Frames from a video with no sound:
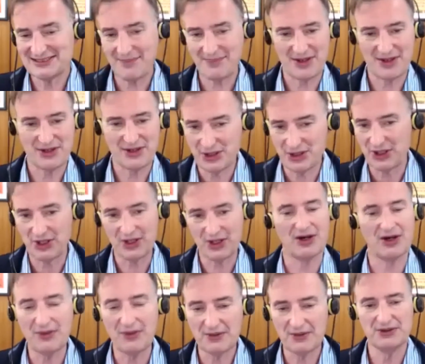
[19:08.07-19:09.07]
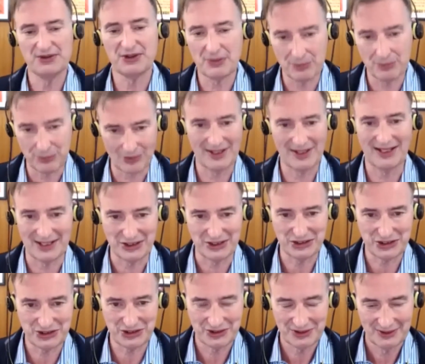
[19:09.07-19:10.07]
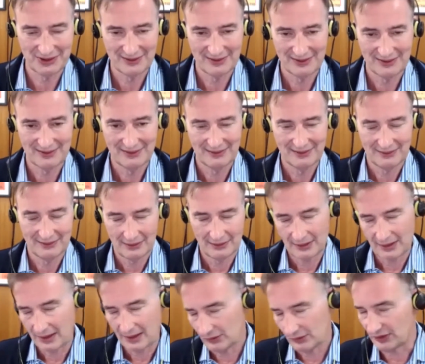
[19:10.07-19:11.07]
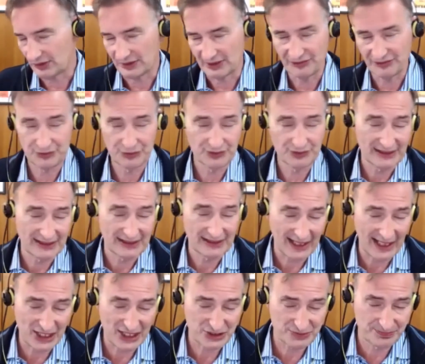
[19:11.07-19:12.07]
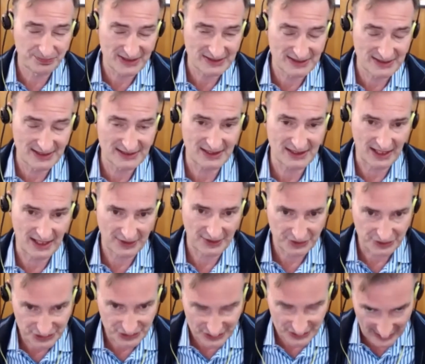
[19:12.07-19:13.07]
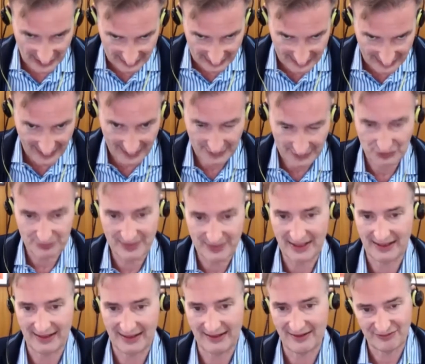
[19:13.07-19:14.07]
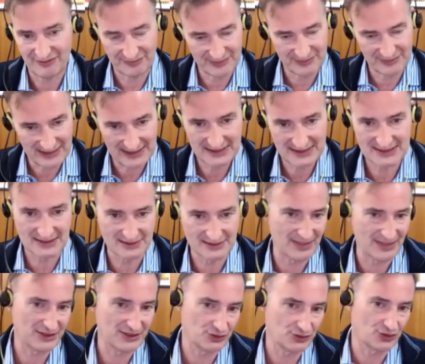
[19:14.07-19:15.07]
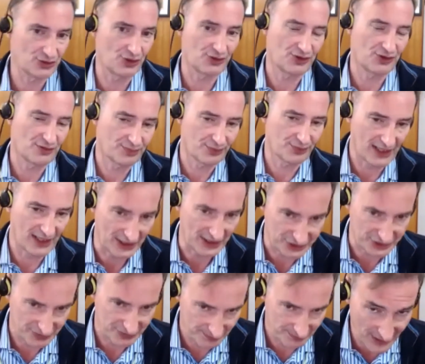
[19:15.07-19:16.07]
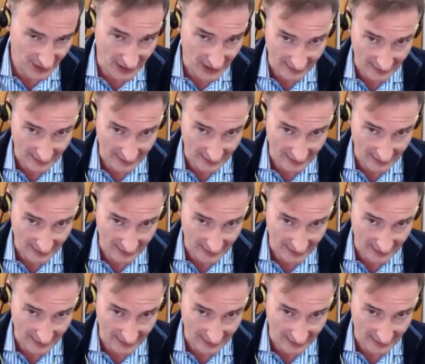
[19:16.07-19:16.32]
that you're going to go to your branch, look, if you're in the cash business, I understand that. You may have needs make you go to the branch, but